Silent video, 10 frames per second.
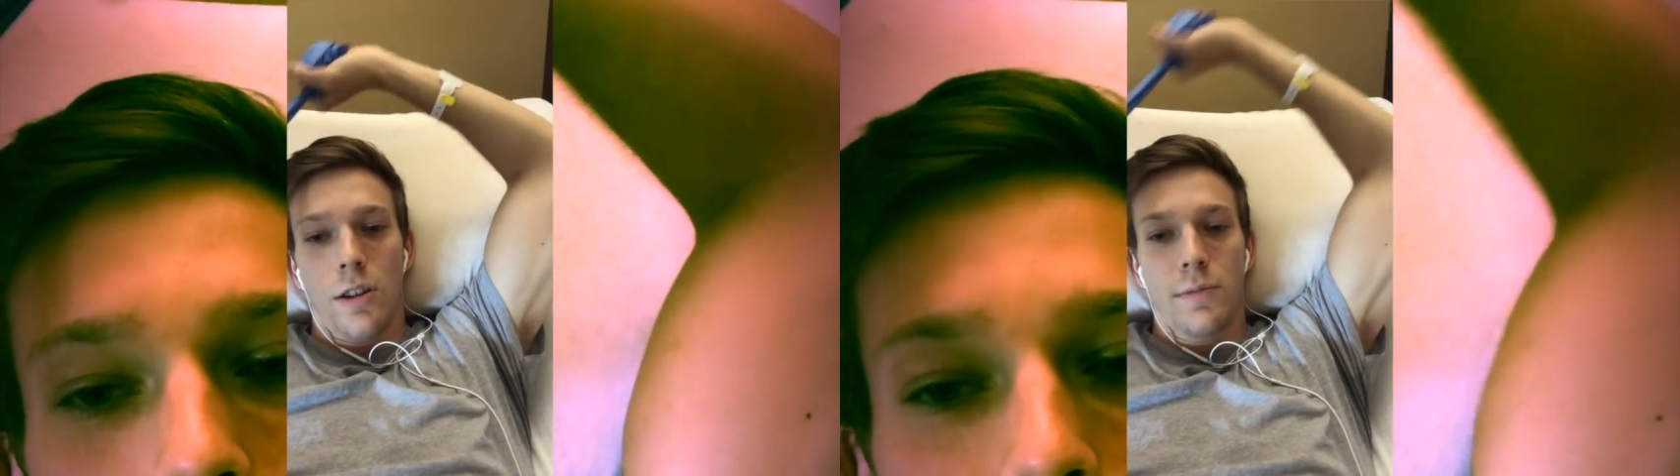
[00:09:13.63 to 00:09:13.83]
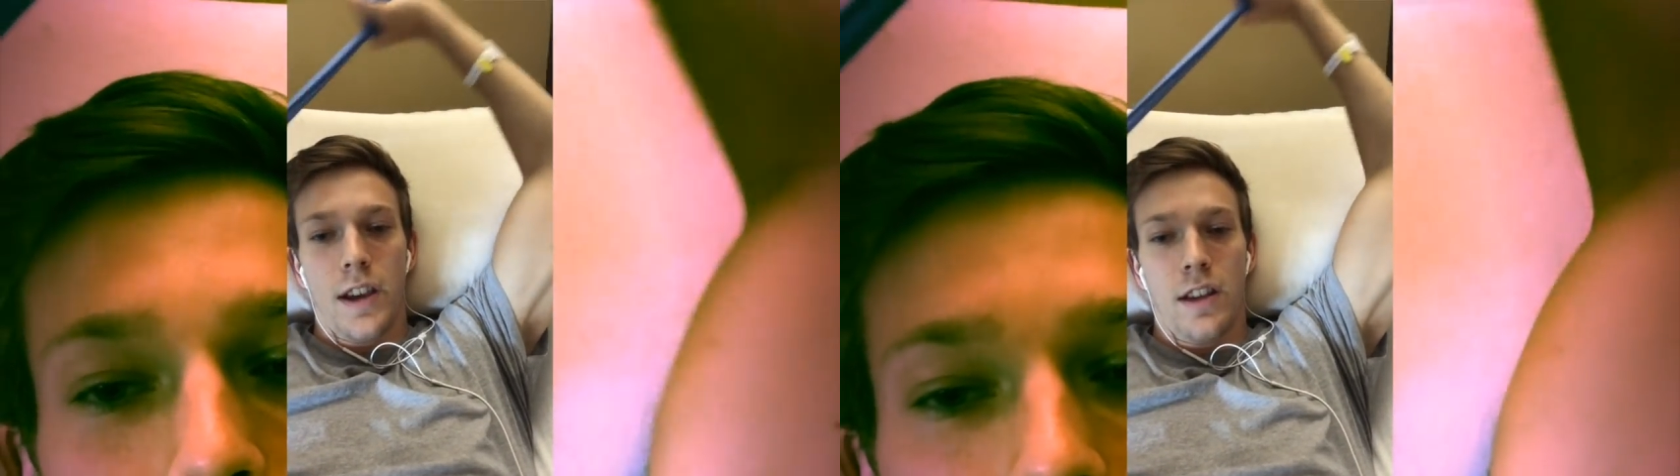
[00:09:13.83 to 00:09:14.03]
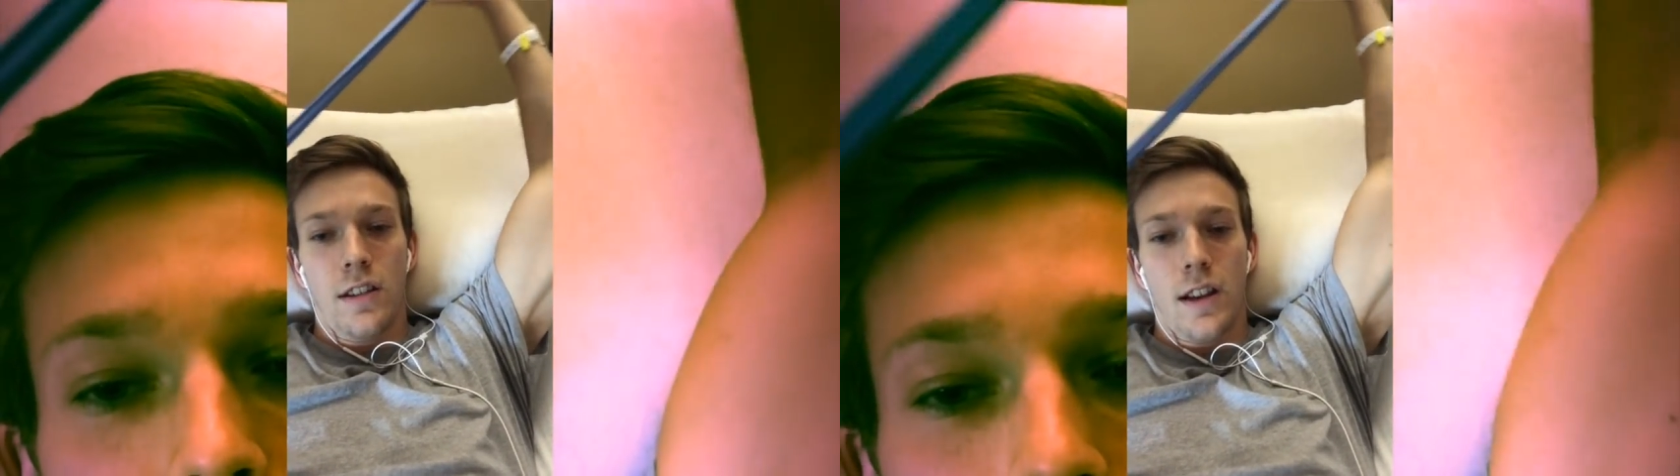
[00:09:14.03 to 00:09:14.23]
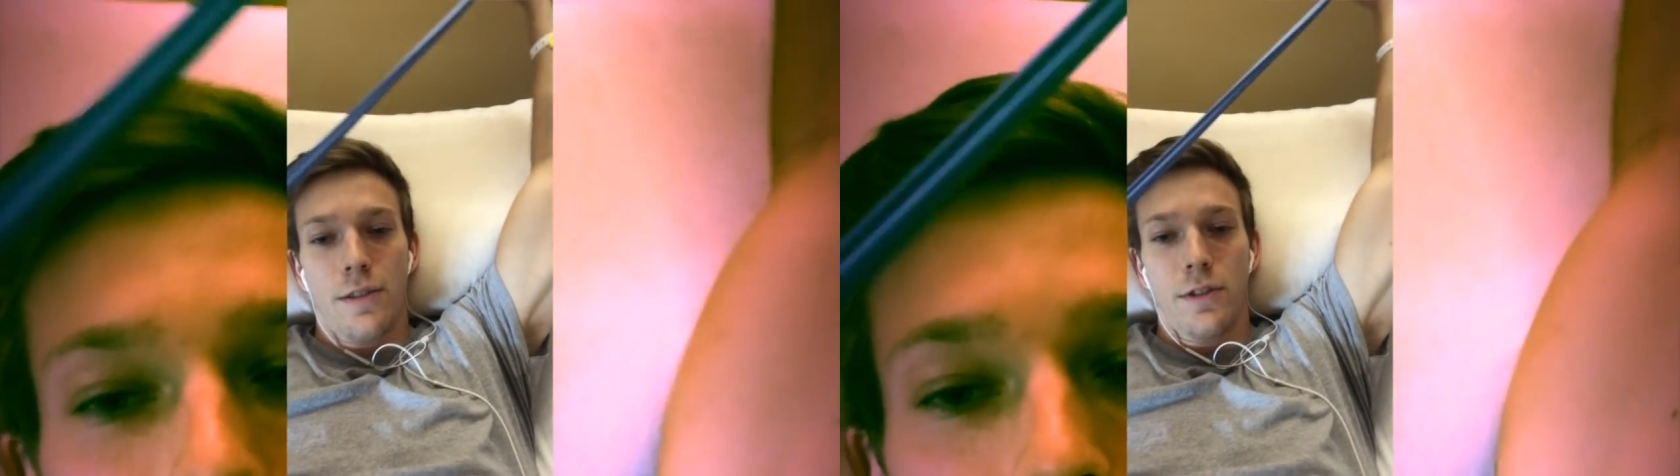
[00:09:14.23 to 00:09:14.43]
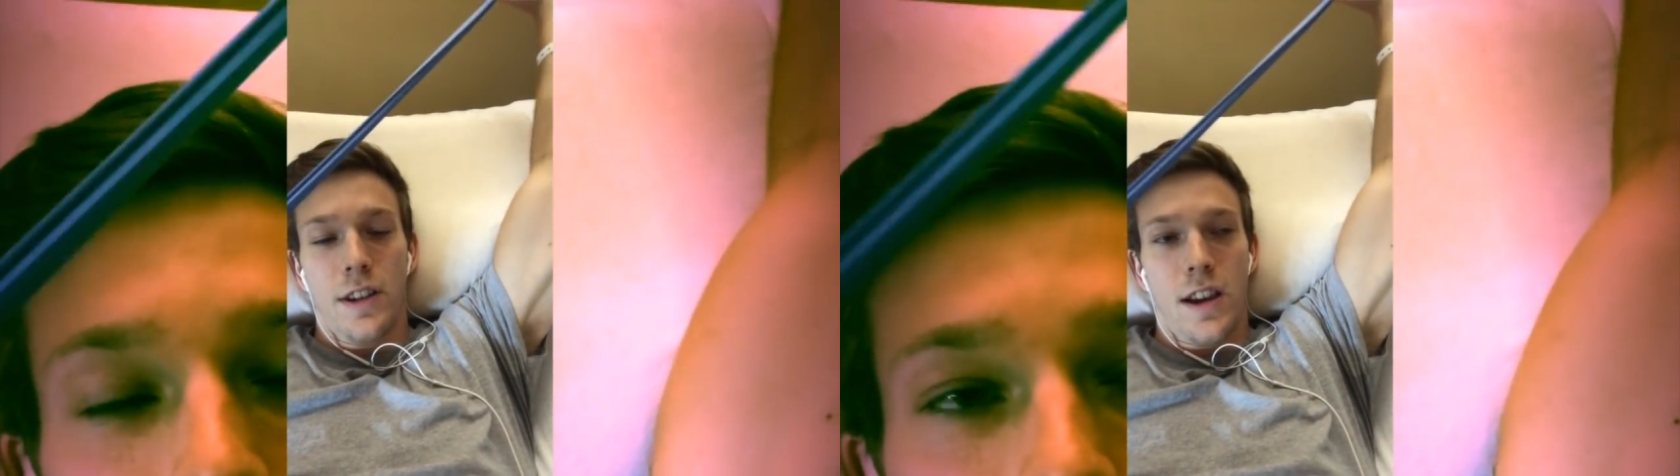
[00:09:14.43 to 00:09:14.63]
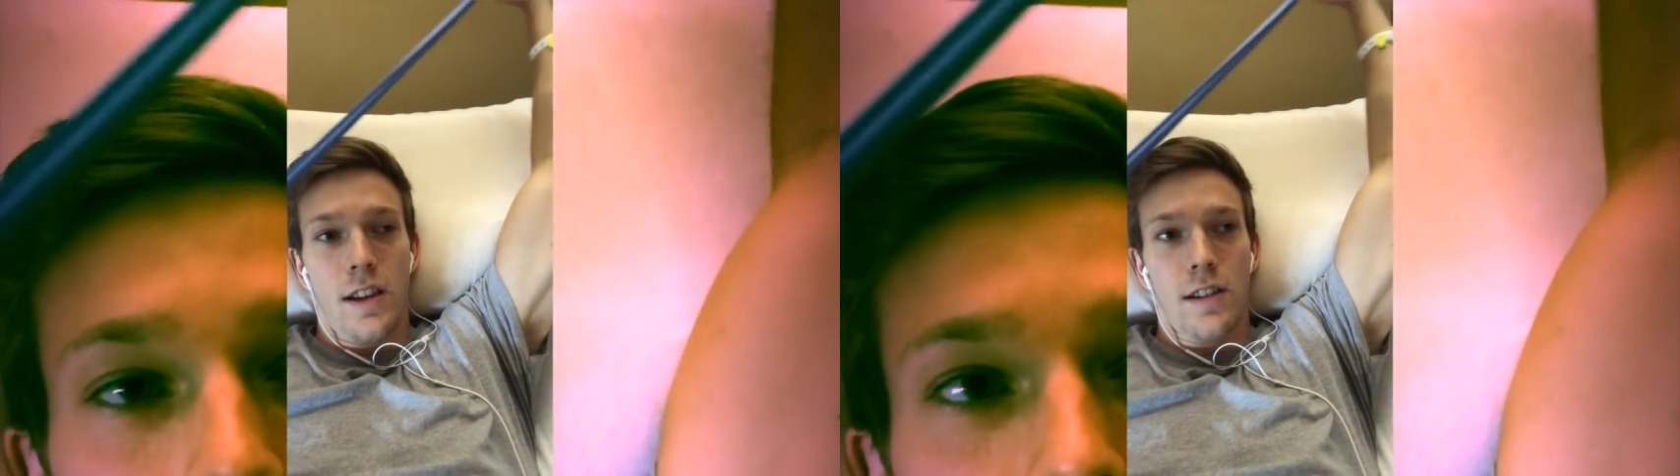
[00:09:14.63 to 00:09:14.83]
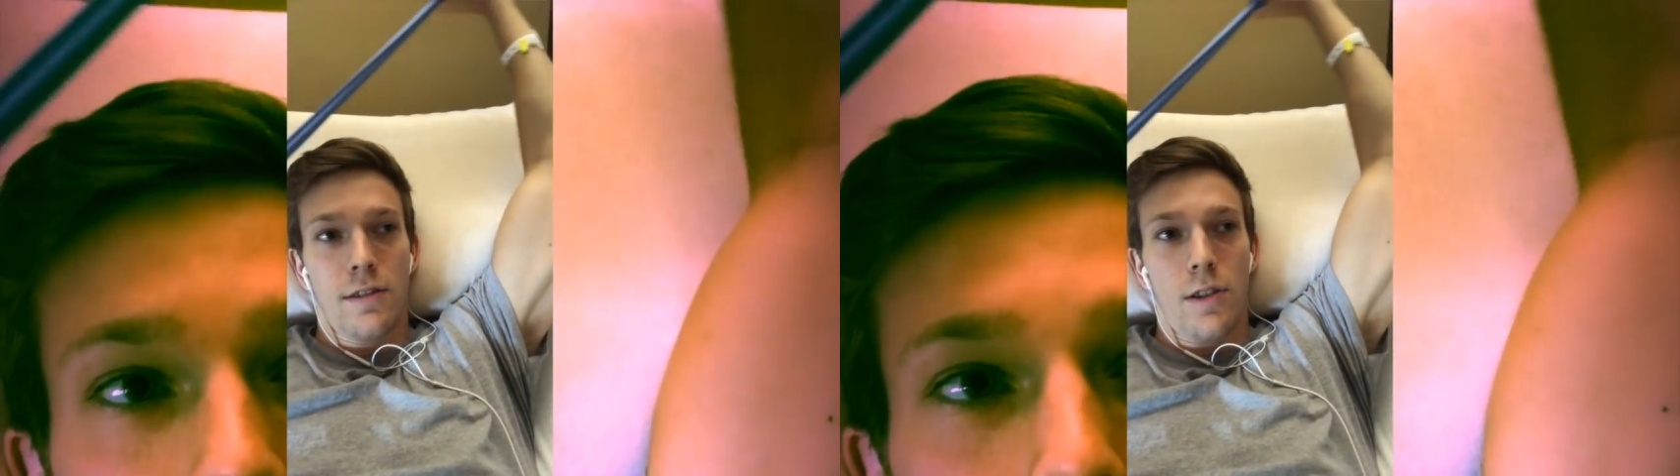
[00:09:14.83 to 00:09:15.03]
updated every day.